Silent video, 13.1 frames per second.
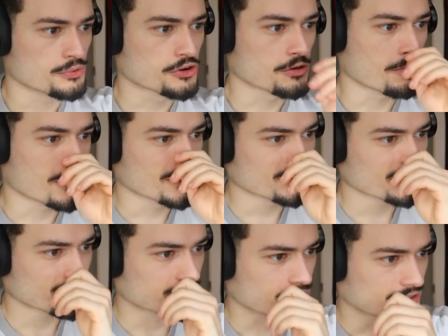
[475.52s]
Bruno
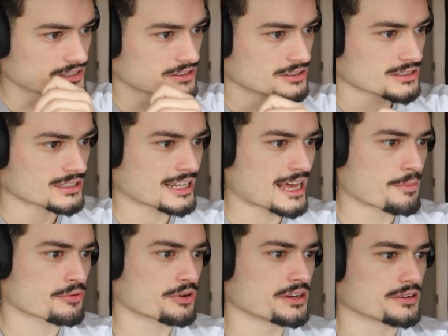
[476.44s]
Mars is a really good
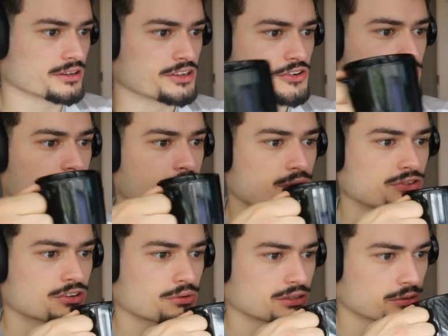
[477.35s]
collaborator. He treats
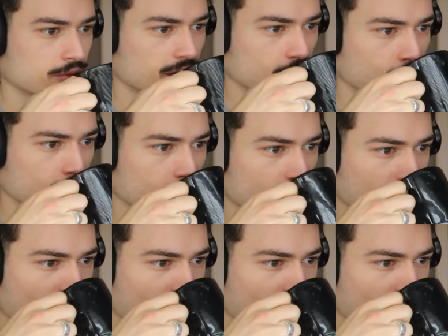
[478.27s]
Rosé really well.